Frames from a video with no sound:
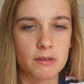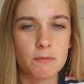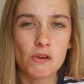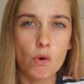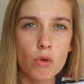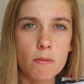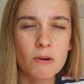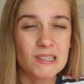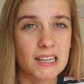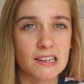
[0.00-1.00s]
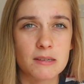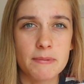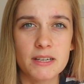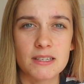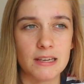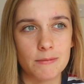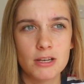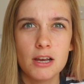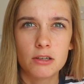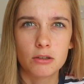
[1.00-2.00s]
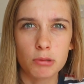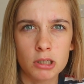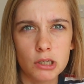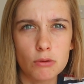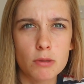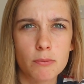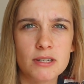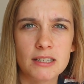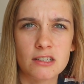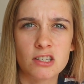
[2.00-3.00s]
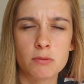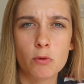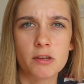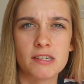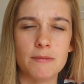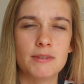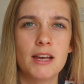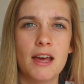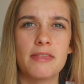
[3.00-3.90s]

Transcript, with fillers: And we've got all the points against the bigger teams, so we can get all the points against the smaller teams.